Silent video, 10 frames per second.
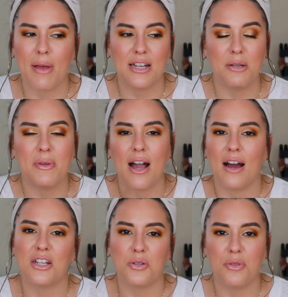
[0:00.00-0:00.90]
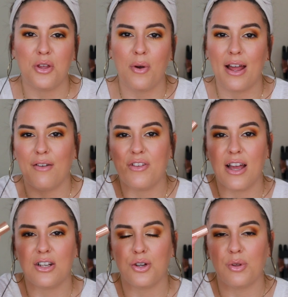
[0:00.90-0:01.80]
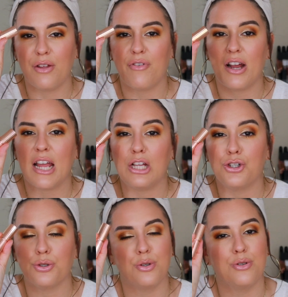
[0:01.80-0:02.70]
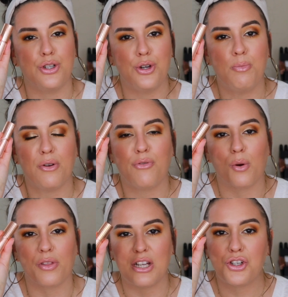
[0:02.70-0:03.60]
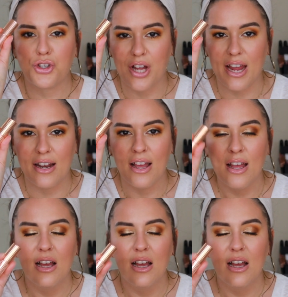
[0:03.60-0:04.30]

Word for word: and to be honest with you, I have yet to really find a true dupe for this shade.